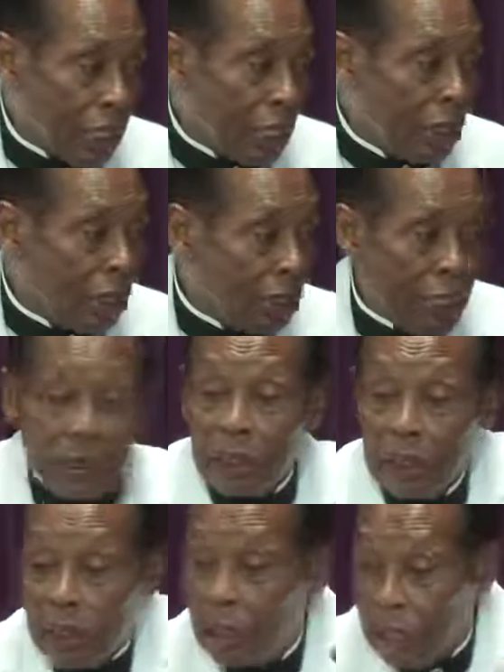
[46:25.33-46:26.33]
They,
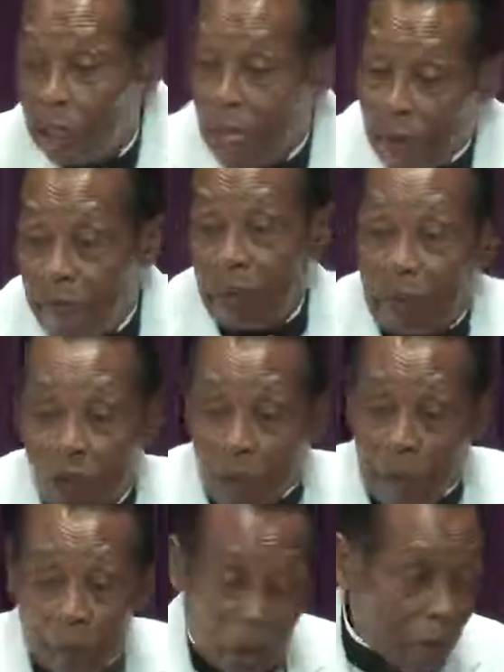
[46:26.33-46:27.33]
they,
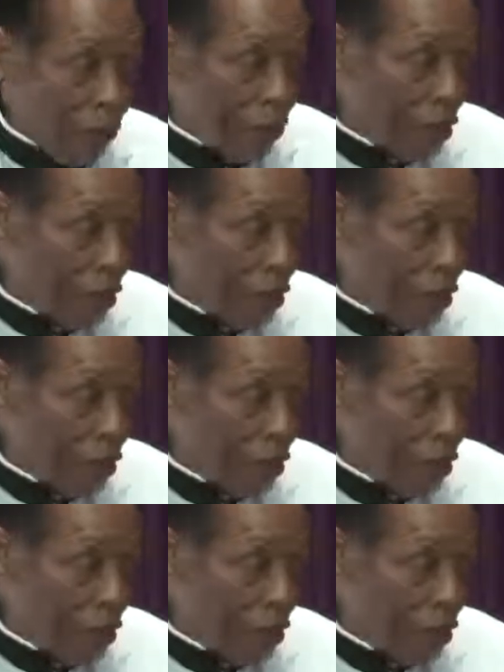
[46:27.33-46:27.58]
tremble.